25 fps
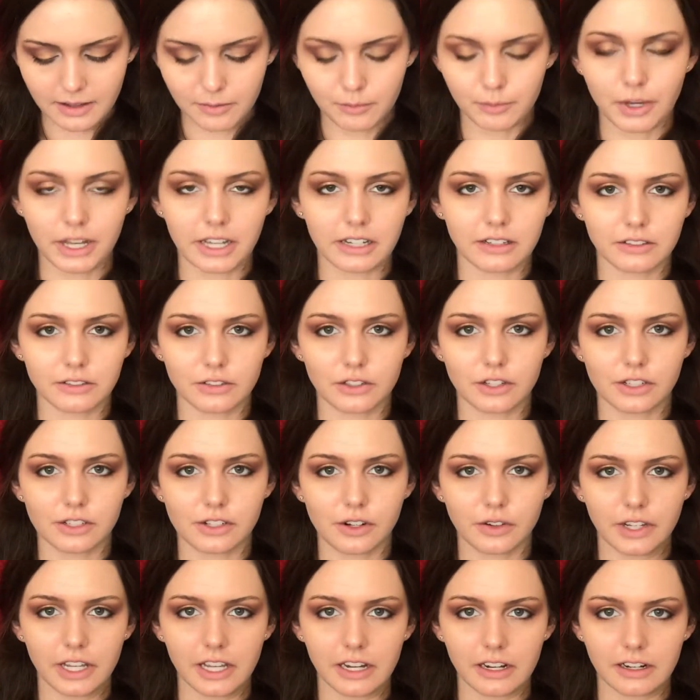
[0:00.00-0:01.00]
But just
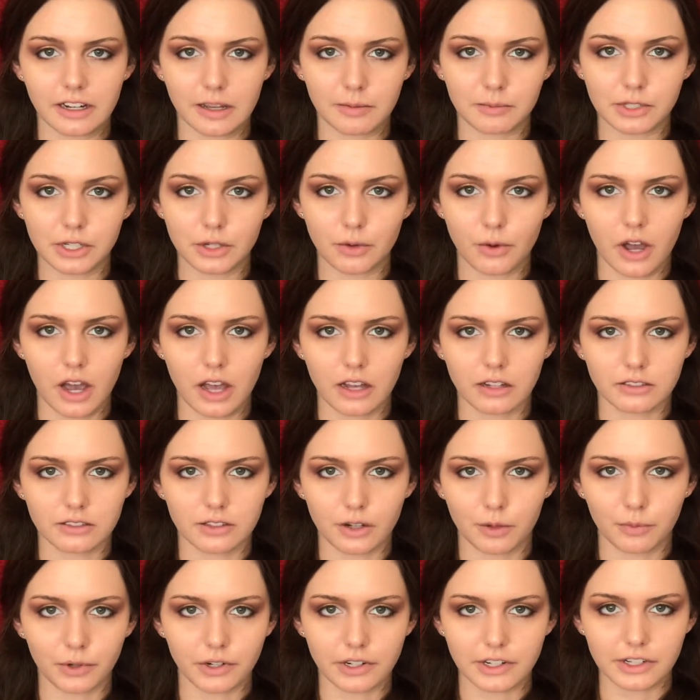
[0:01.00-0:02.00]
don't heat it up too hot,
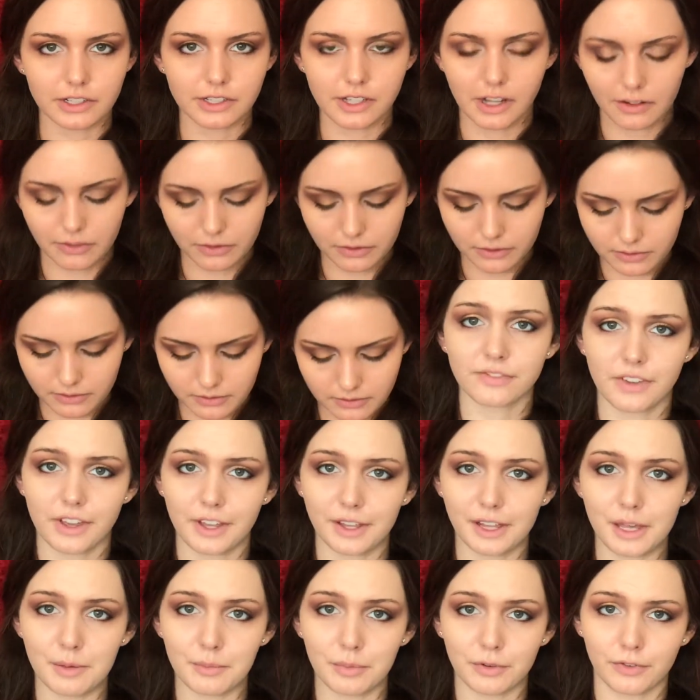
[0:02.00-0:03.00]
don't burn yourself.
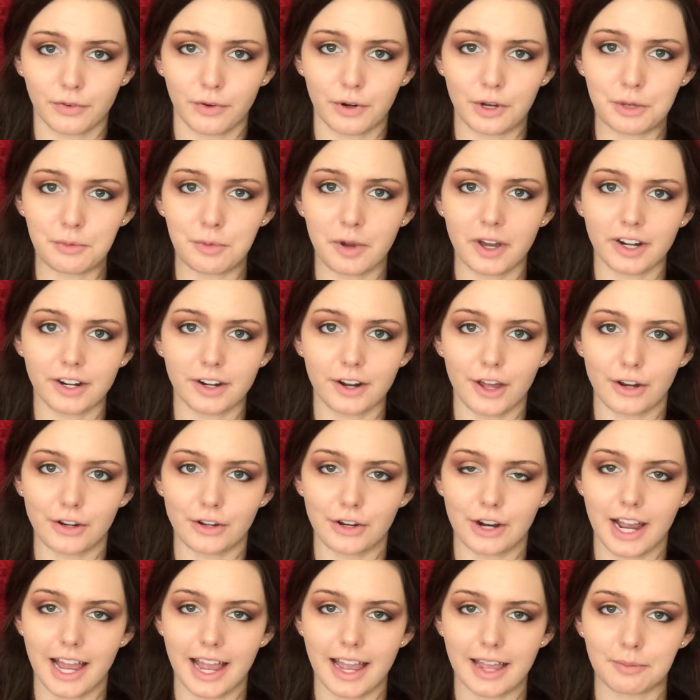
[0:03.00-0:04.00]
Feel it before you put it on
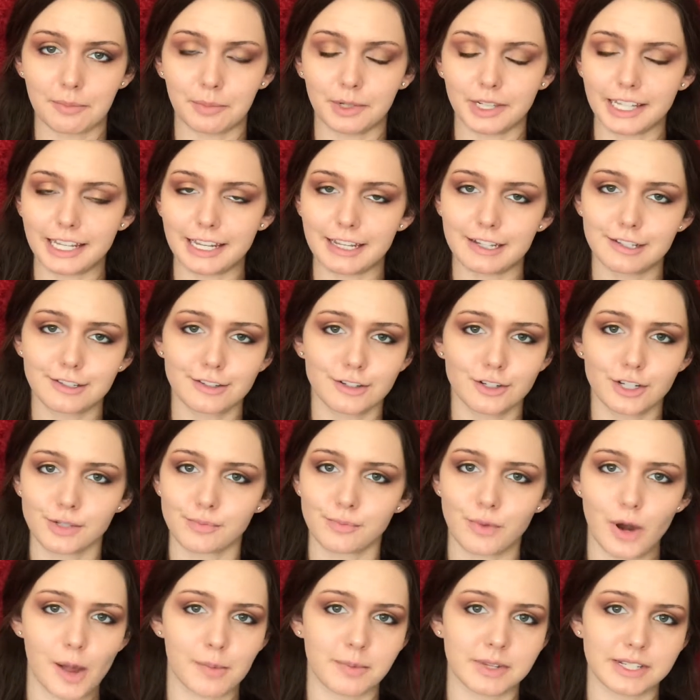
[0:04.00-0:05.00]
your eye, please, just
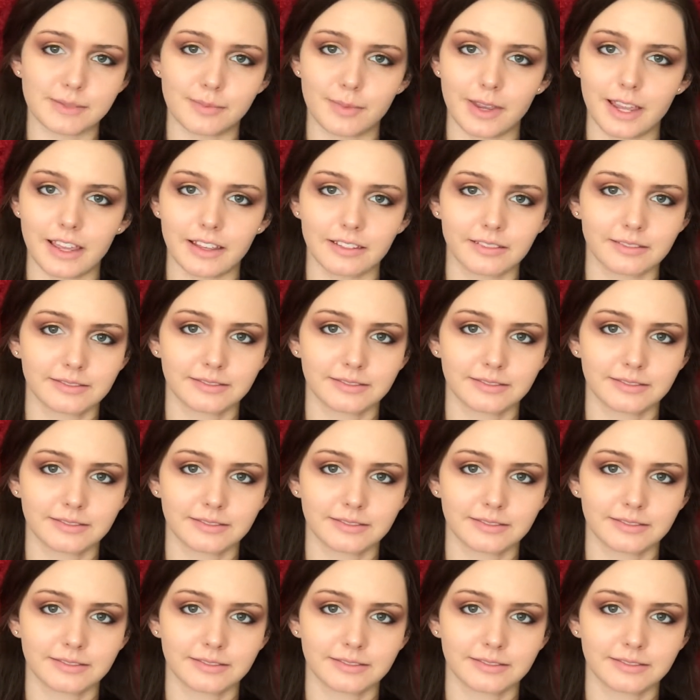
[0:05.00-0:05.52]
promise me.